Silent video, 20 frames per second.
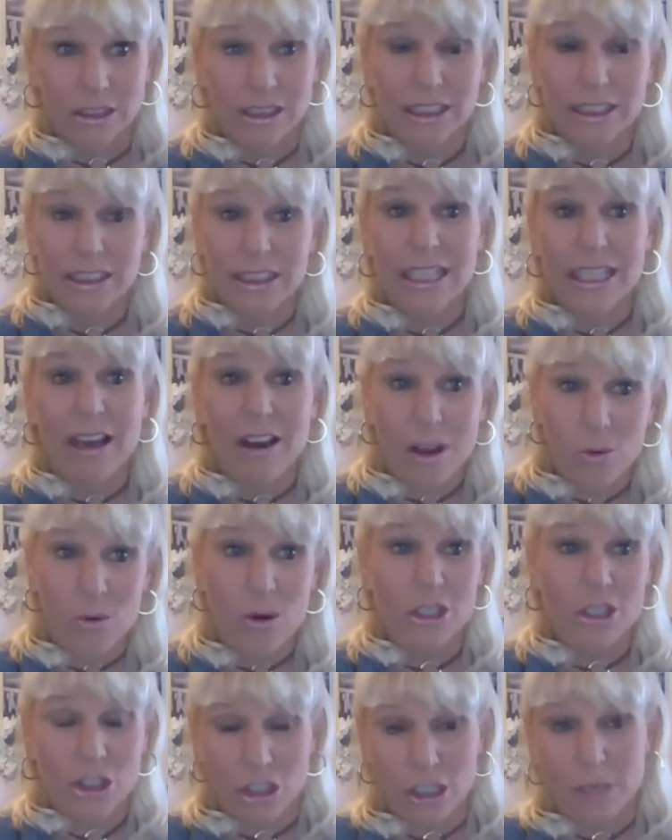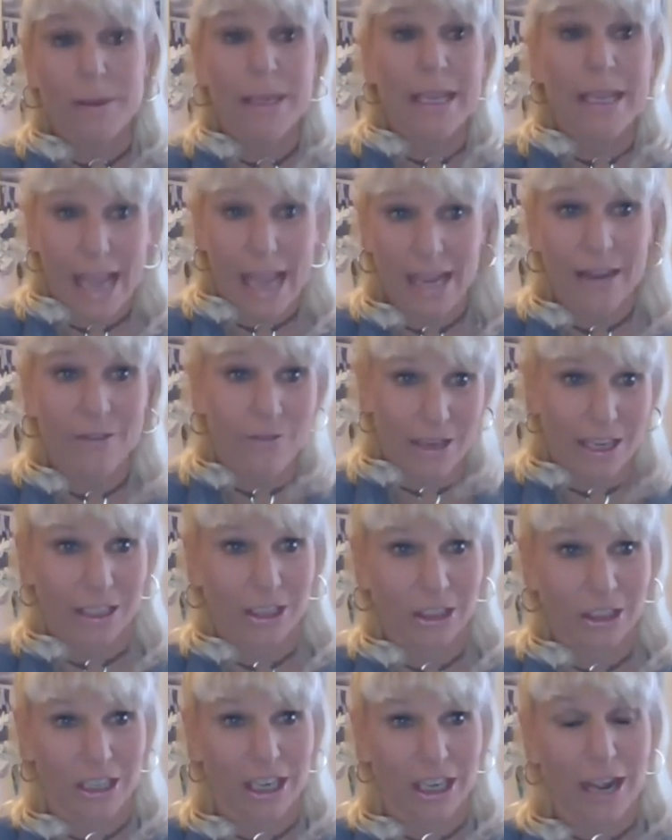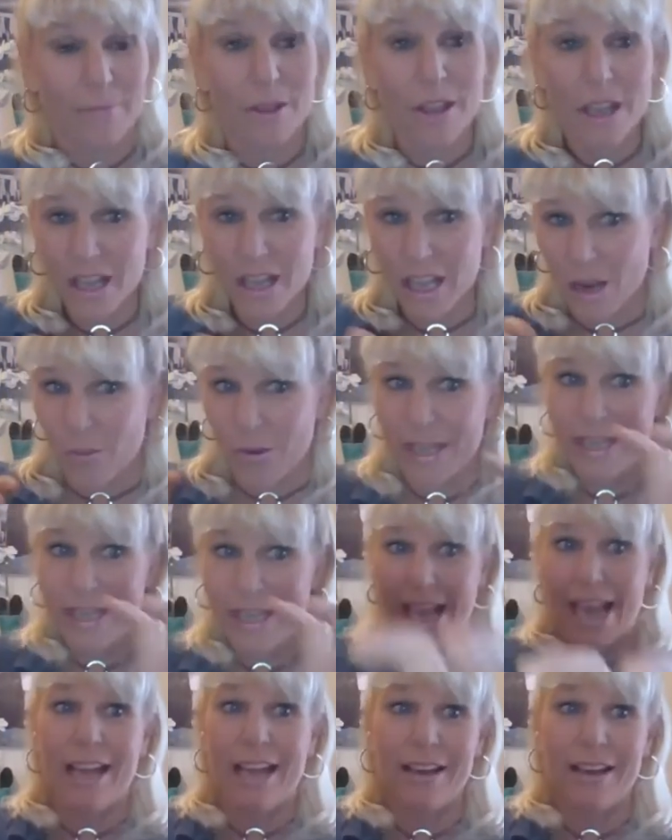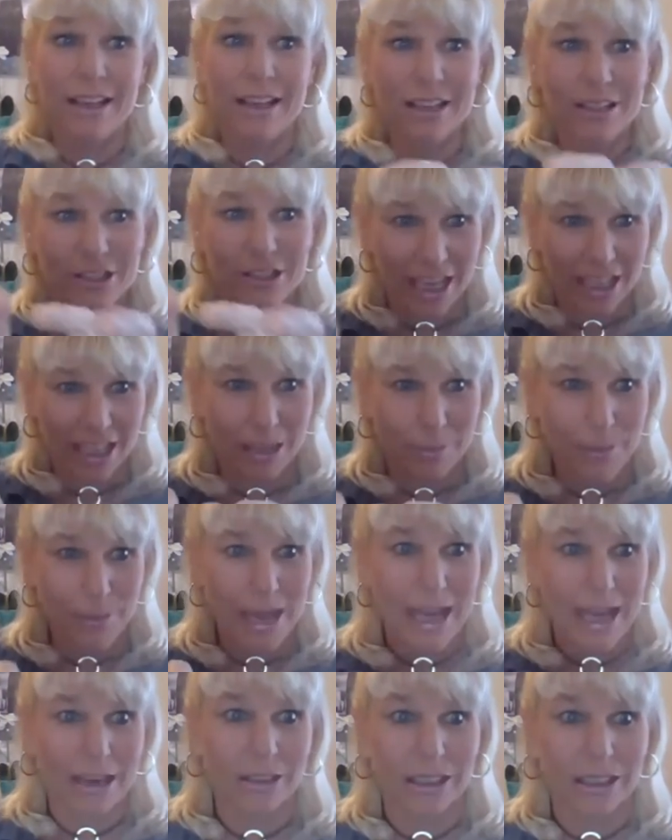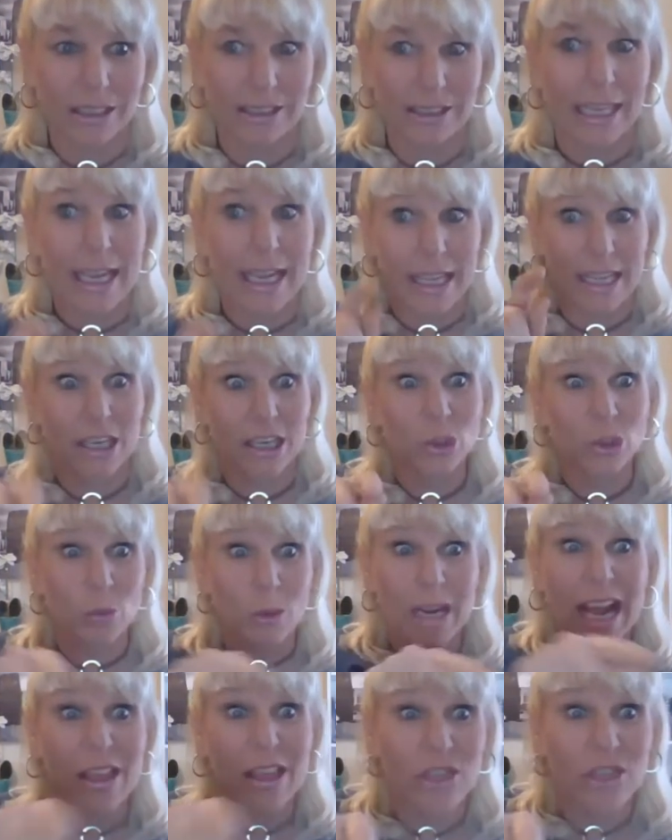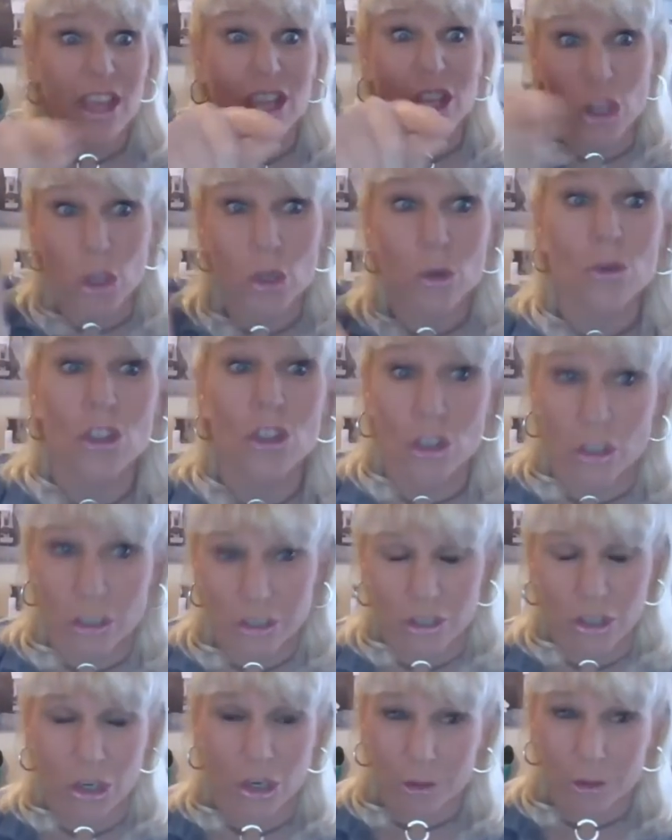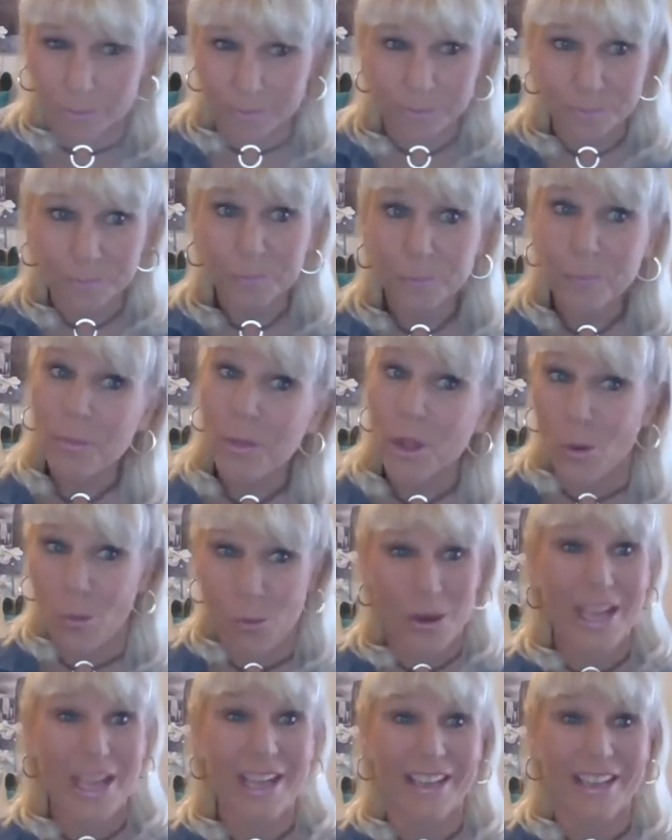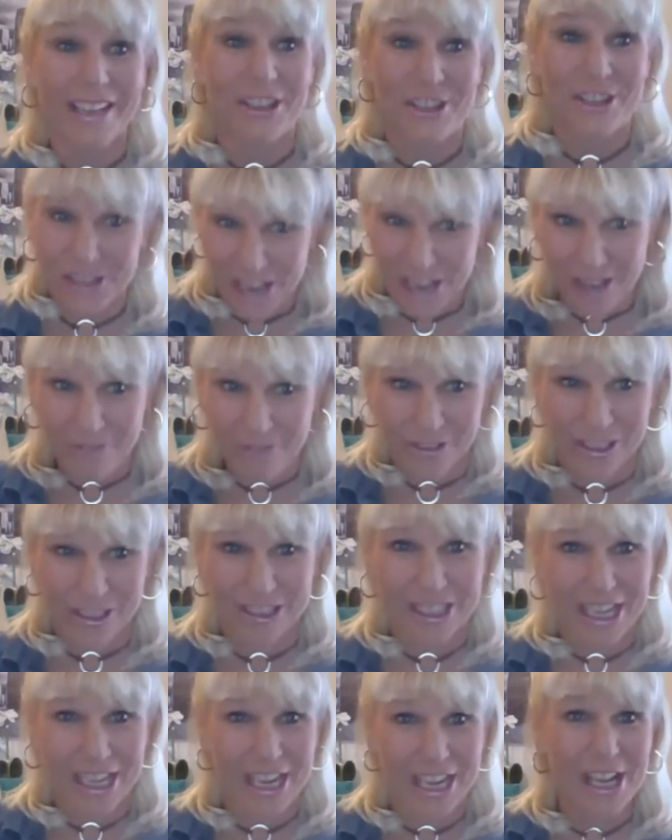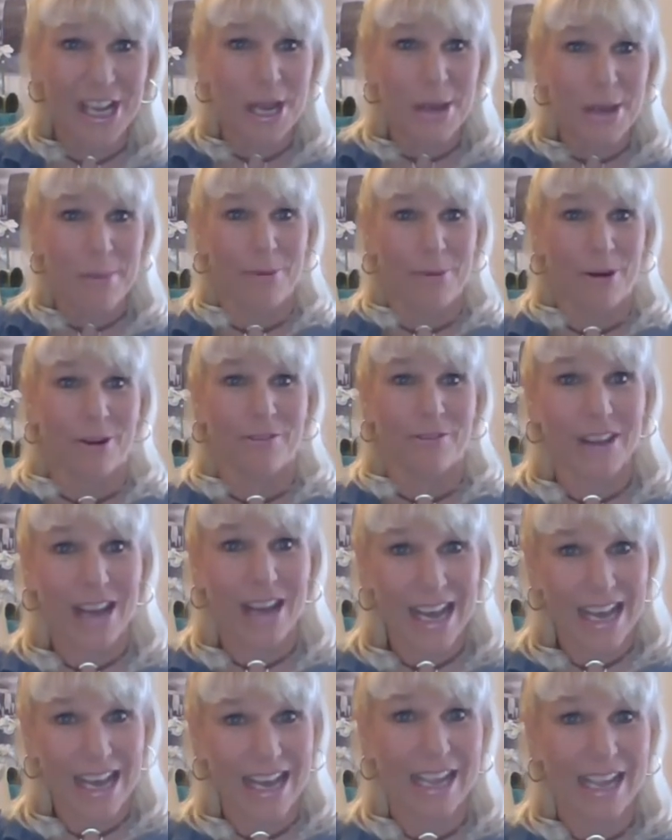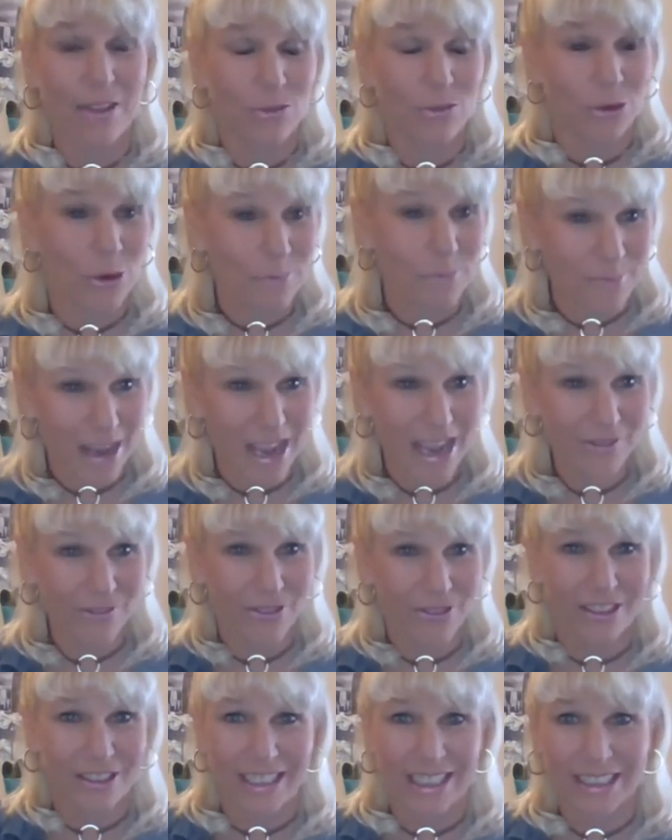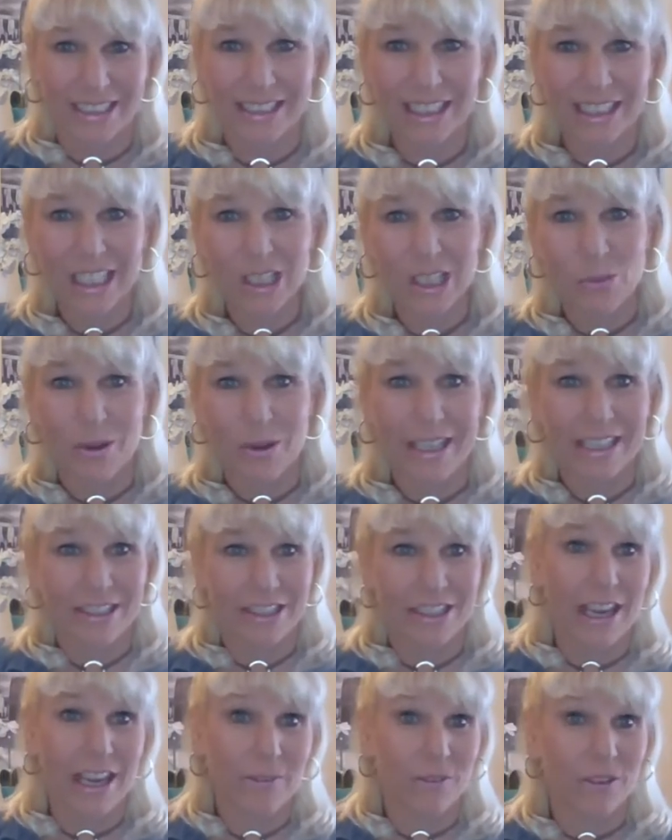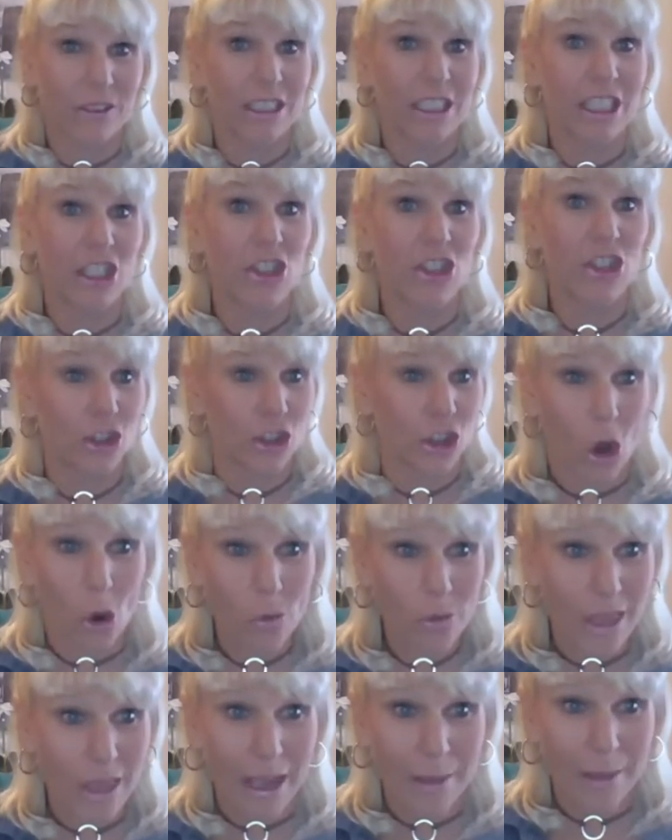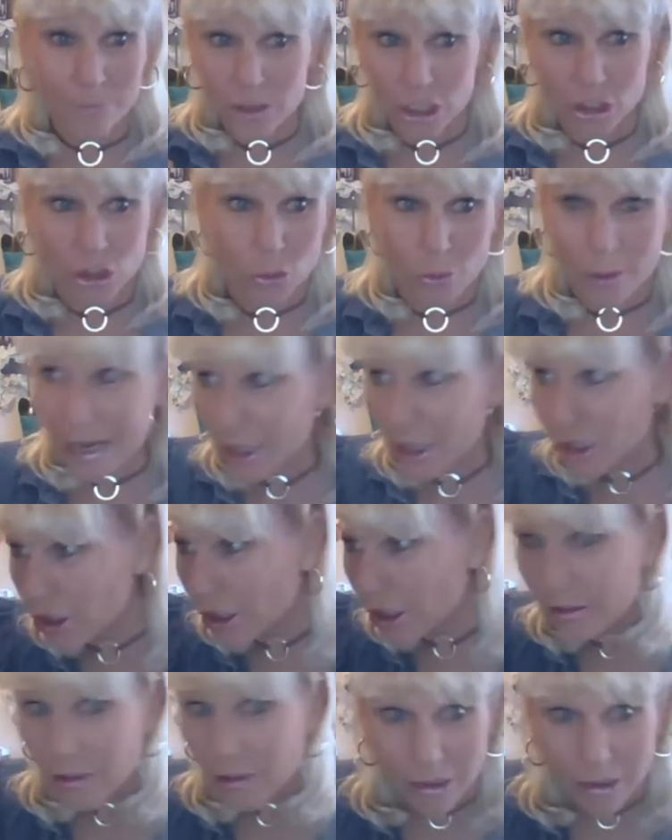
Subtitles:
This is how I want you to behave next time. And we can't take the paddles and say, here's what I think you should do. We can definitely provide through mindfulness. We can definitely show them the direction.